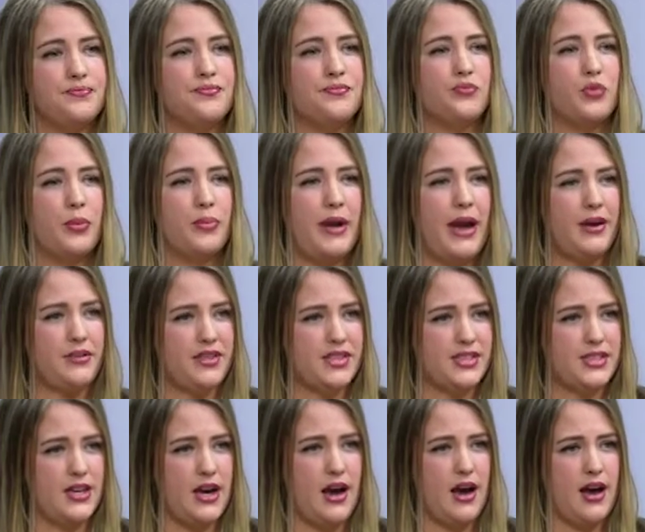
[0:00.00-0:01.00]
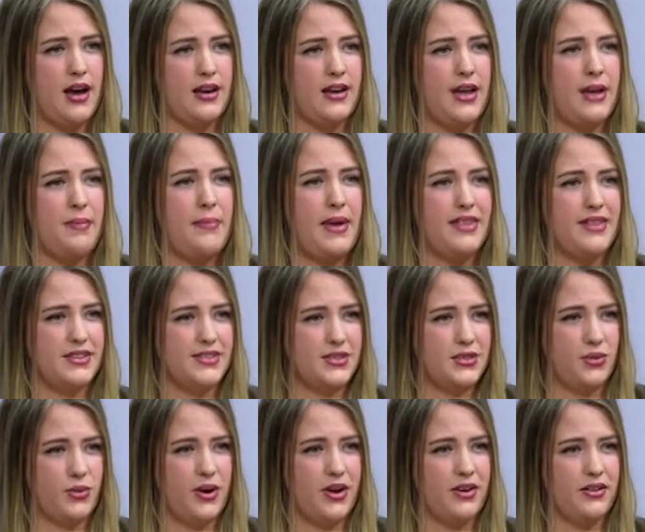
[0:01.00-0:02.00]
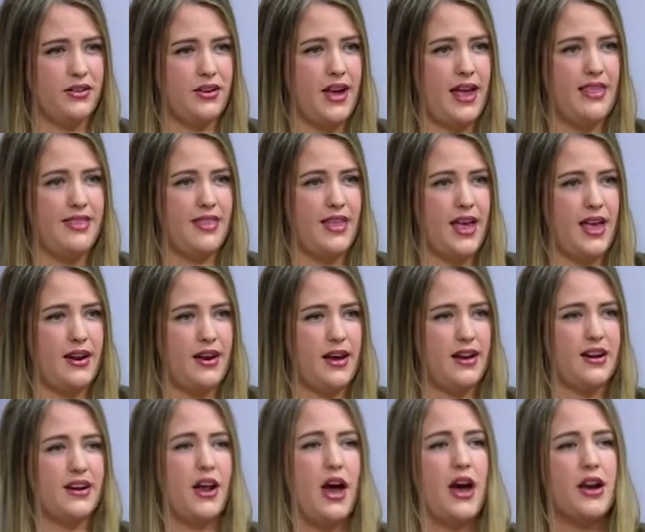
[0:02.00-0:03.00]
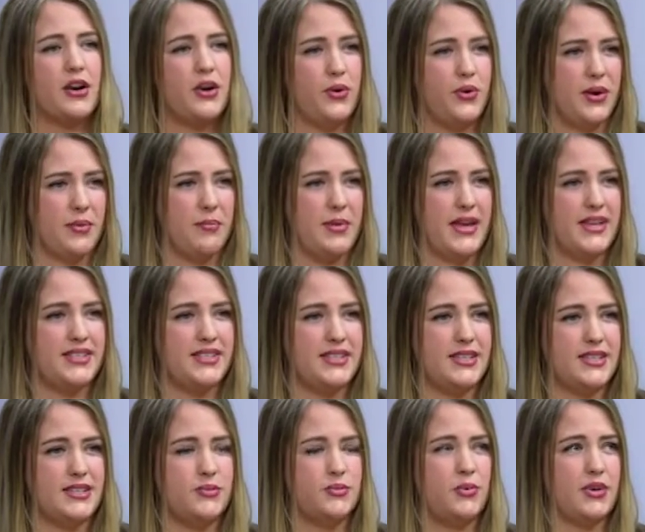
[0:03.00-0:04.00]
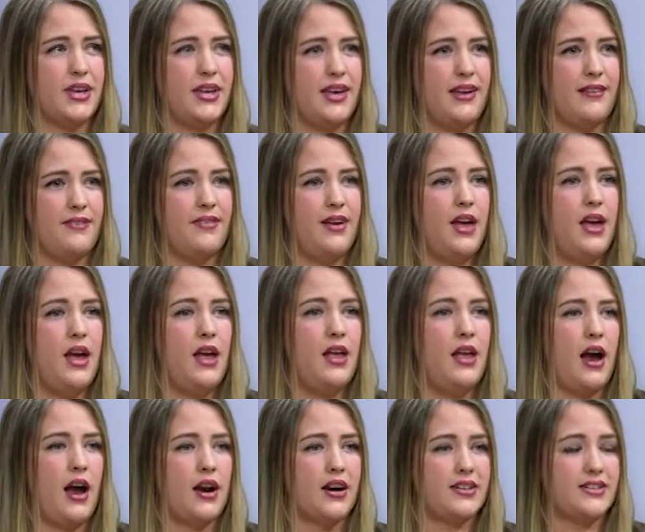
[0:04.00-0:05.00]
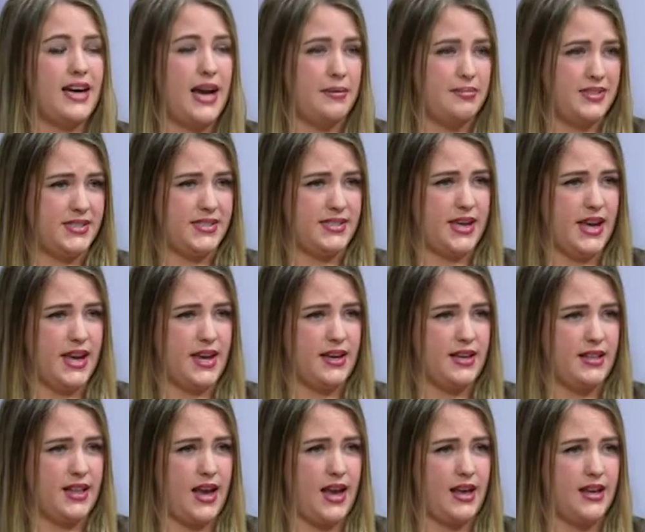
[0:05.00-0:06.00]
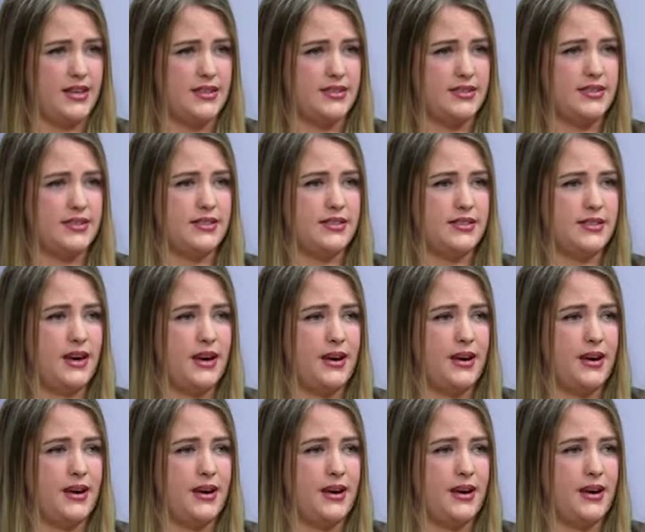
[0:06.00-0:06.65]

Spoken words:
rip out the sod, amend the soil, and then on an ongoing basis we'll give our Adopt-A-Site clients